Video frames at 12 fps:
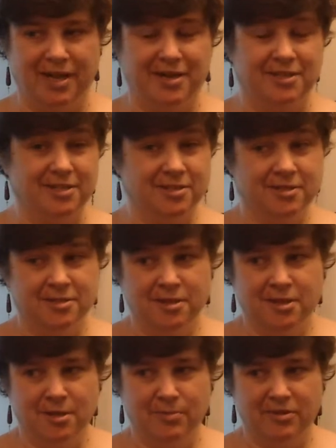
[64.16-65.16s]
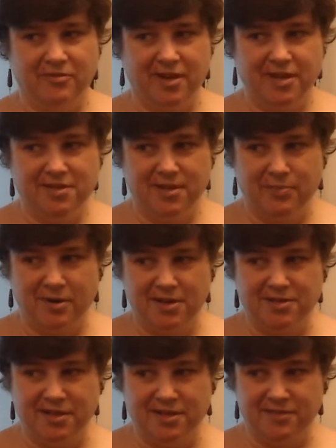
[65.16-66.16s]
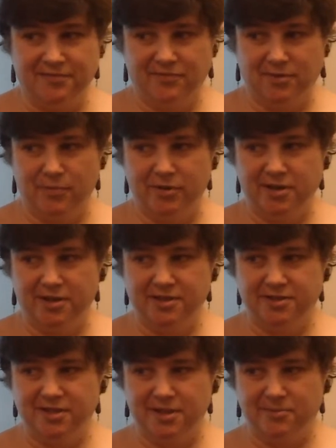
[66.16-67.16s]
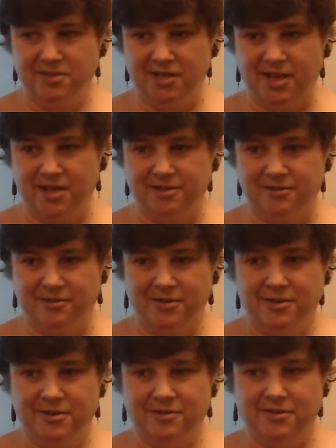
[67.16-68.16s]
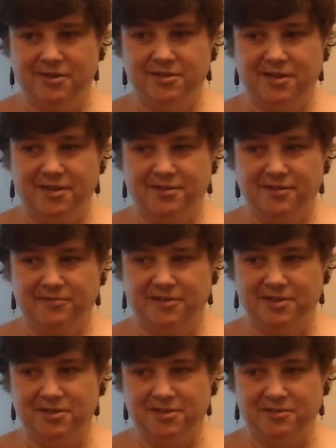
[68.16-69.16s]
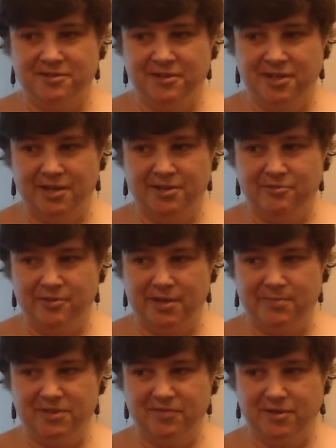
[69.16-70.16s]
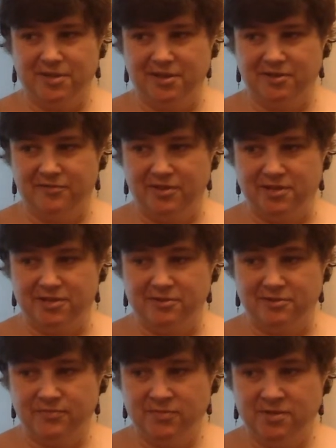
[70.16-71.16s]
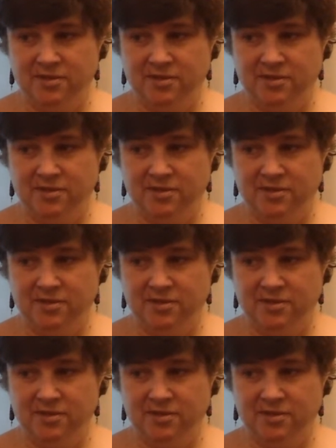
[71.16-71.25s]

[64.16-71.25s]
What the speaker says: planning provides a process for bringing the team together to discuss the vision and dreams for the individual.